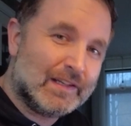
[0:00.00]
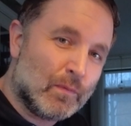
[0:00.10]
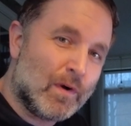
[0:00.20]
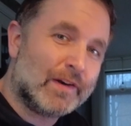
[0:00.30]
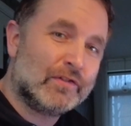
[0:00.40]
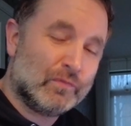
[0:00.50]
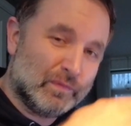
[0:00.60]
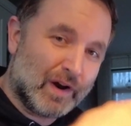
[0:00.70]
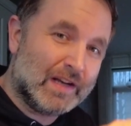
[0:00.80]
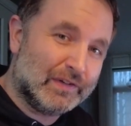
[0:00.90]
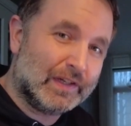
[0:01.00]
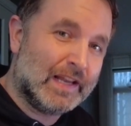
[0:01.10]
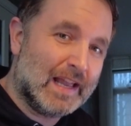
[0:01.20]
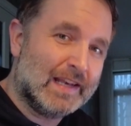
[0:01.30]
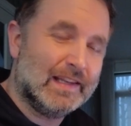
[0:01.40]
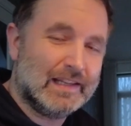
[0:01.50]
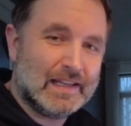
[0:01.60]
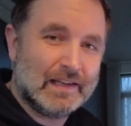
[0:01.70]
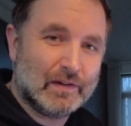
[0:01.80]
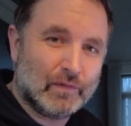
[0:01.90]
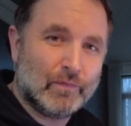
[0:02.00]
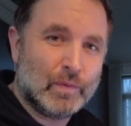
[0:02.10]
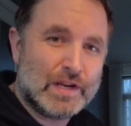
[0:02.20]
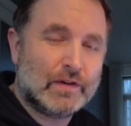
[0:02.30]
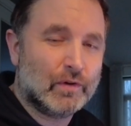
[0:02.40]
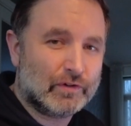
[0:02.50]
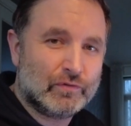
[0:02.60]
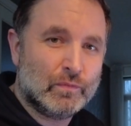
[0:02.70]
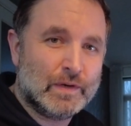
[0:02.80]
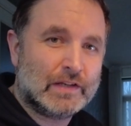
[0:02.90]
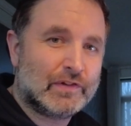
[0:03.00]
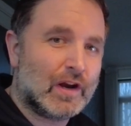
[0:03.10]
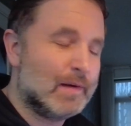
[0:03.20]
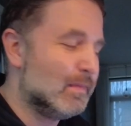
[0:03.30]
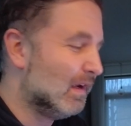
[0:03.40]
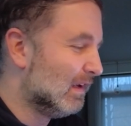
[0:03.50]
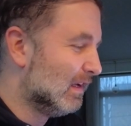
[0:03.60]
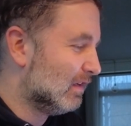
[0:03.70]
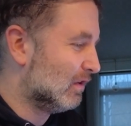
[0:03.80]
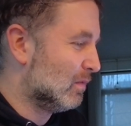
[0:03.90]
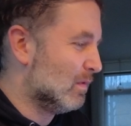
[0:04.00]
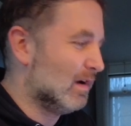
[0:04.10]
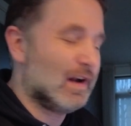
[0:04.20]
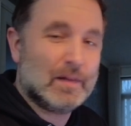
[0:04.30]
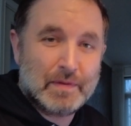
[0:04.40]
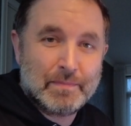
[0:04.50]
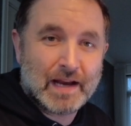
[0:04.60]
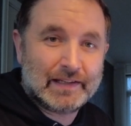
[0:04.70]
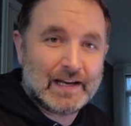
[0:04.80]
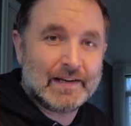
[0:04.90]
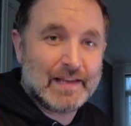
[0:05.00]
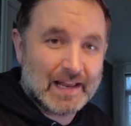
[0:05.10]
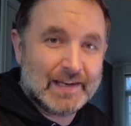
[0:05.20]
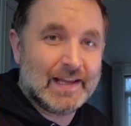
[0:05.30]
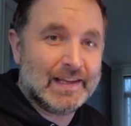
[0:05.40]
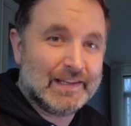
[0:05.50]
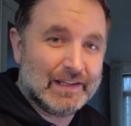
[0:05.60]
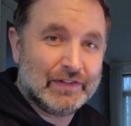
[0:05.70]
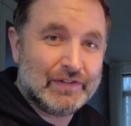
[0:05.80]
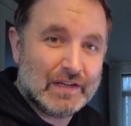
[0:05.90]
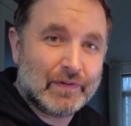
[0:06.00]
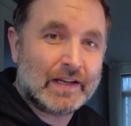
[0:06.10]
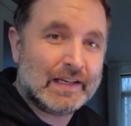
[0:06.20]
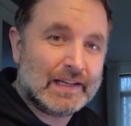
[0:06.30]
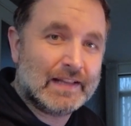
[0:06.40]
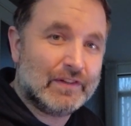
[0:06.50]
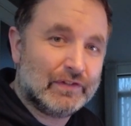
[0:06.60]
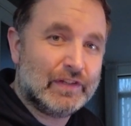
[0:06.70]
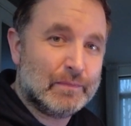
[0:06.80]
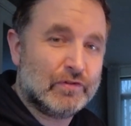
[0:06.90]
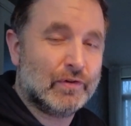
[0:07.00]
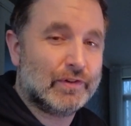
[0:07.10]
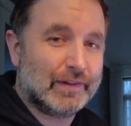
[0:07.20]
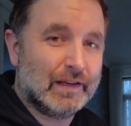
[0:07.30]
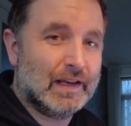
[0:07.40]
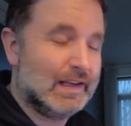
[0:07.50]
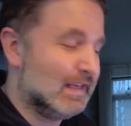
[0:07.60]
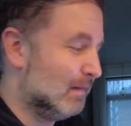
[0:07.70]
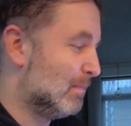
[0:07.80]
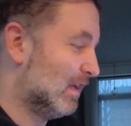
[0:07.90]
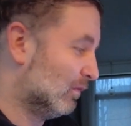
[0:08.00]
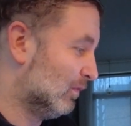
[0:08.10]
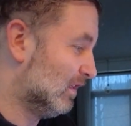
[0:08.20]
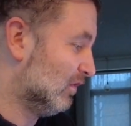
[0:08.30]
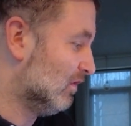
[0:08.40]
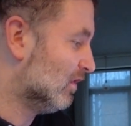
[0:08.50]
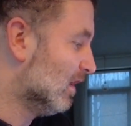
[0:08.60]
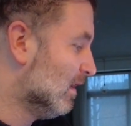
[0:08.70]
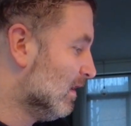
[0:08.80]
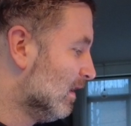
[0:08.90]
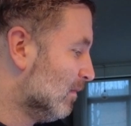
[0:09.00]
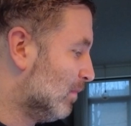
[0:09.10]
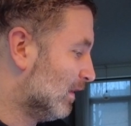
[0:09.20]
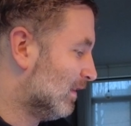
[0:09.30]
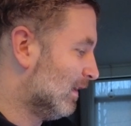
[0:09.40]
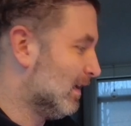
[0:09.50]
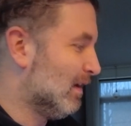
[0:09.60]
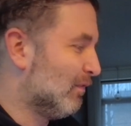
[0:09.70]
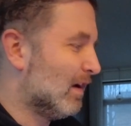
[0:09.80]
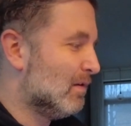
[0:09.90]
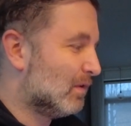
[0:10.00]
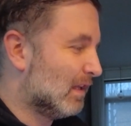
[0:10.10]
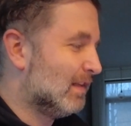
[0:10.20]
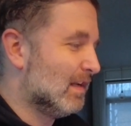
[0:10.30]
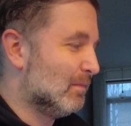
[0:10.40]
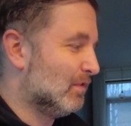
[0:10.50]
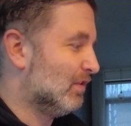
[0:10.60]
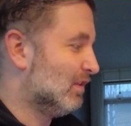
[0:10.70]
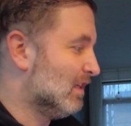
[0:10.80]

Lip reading: the water to rise again in a week or 2 weeks time. So I'll be back there then and see if I can get the same shot in better conditions. But if I look at the images